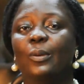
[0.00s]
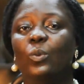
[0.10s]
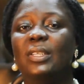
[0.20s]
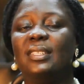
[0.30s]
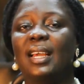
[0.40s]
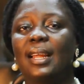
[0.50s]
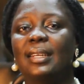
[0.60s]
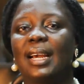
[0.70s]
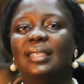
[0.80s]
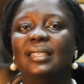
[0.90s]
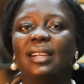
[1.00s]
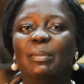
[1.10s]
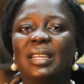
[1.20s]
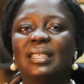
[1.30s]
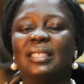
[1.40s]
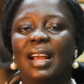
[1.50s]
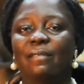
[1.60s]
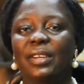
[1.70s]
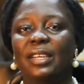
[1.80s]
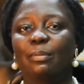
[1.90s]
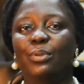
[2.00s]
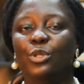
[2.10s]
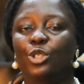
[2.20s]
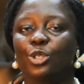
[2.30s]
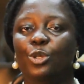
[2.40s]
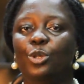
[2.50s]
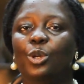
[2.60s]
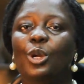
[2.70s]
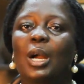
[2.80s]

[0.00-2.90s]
We said that the remedies available to